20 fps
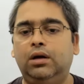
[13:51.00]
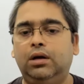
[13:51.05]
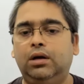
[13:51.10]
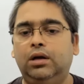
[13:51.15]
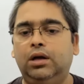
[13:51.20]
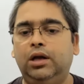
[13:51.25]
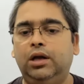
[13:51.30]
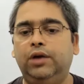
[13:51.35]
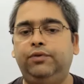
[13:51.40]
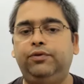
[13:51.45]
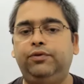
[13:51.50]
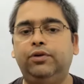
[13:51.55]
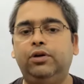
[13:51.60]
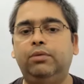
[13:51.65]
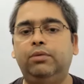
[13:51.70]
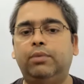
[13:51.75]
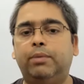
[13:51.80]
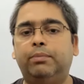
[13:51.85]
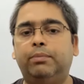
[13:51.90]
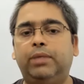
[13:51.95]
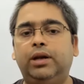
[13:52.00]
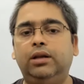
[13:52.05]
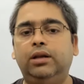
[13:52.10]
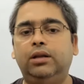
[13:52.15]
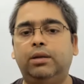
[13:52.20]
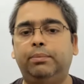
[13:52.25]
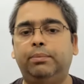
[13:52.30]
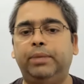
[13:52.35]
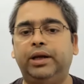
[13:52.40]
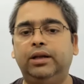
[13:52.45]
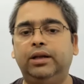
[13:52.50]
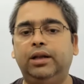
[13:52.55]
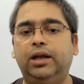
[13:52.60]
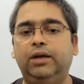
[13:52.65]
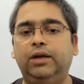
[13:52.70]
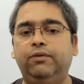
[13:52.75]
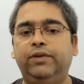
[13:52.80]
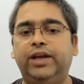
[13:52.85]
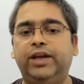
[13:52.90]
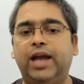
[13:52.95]
If you remember, in the
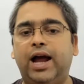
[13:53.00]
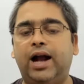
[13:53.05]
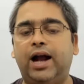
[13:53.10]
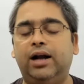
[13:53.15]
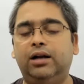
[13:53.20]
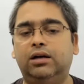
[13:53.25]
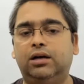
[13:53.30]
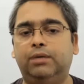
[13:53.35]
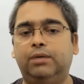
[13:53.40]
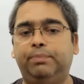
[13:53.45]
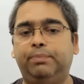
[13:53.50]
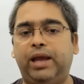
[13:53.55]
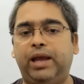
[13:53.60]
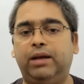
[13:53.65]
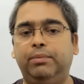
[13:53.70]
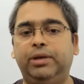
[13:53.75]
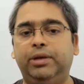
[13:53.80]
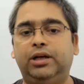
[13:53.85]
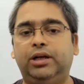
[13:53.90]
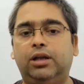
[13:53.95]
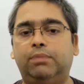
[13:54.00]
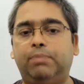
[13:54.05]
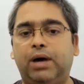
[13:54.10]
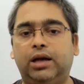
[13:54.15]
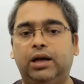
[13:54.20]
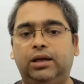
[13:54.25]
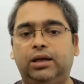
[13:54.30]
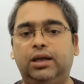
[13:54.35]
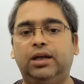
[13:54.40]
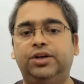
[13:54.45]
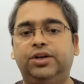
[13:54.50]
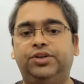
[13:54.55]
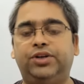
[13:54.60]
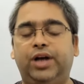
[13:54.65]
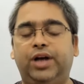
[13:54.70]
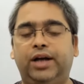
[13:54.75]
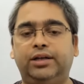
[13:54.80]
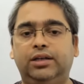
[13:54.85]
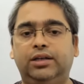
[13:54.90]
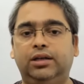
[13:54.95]
beginning we had a parameter parking
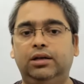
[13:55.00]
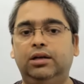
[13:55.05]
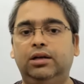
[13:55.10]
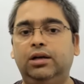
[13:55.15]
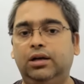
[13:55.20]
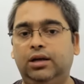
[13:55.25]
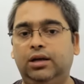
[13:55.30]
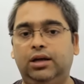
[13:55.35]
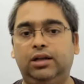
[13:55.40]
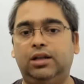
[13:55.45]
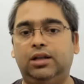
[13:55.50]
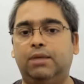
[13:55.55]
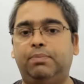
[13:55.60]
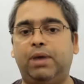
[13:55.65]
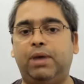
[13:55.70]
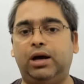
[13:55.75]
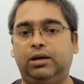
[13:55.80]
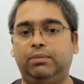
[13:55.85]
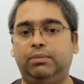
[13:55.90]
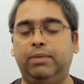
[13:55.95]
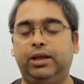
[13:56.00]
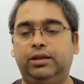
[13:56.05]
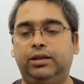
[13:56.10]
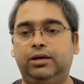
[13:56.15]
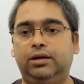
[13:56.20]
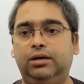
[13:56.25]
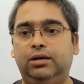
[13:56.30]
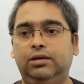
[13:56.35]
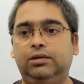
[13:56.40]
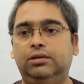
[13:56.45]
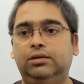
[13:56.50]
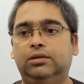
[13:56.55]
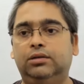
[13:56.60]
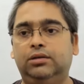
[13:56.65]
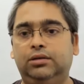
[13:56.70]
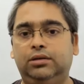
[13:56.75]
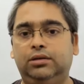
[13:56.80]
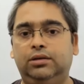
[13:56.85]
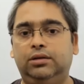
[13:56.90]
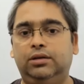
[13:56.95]
strategy in the park method.
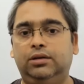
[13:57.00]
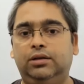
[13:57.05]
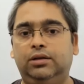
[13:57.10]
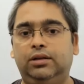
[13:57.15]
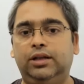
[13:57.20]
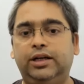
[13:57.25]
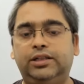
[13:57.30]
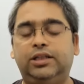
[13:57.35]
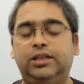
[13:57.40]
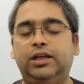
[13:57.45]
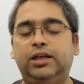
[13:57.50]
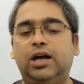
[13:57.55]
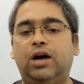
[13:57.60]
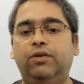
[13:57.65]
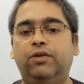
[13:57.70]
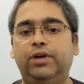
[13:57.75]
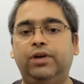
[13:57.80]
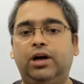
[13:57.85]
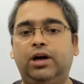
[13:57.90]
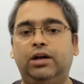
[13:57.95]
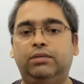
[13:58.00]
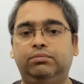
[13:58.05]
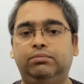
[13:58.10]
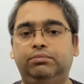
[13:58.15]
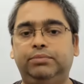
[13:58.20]
Let's see how we are.